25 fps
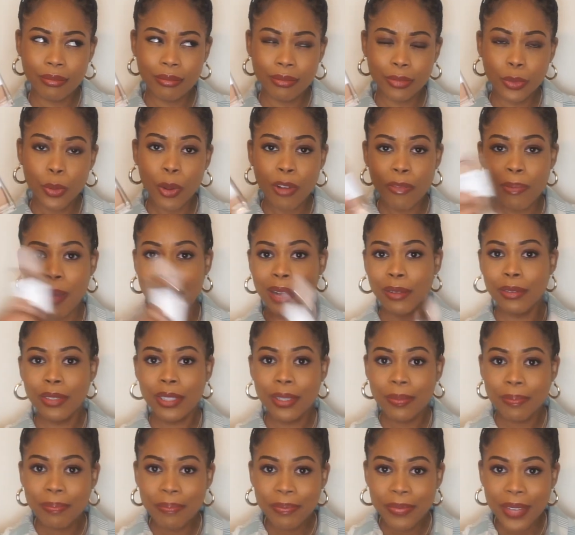£12.
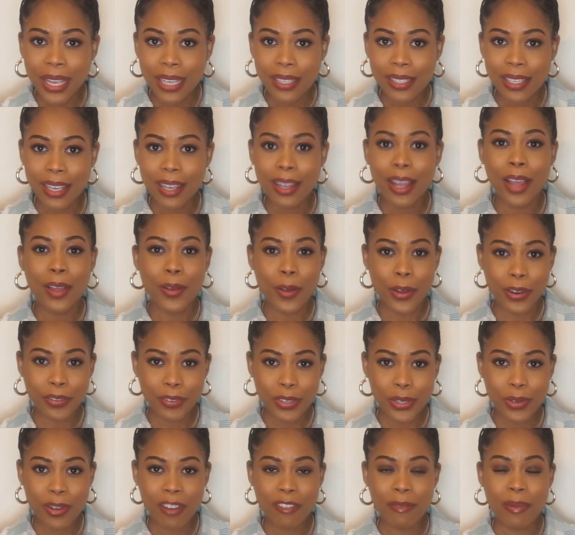That's it. I got it for
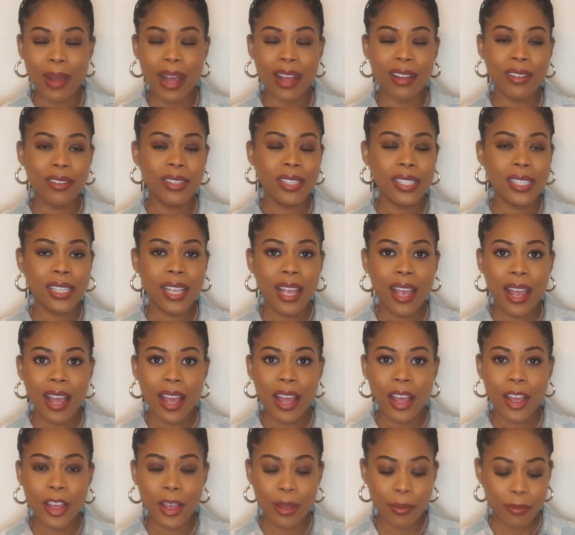
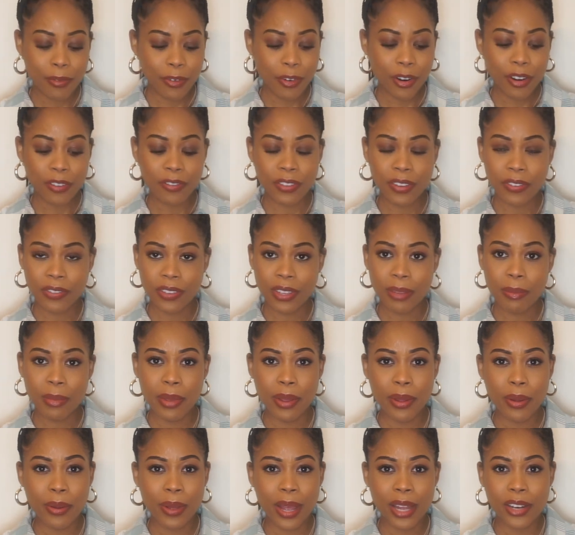£12 for a 50ml,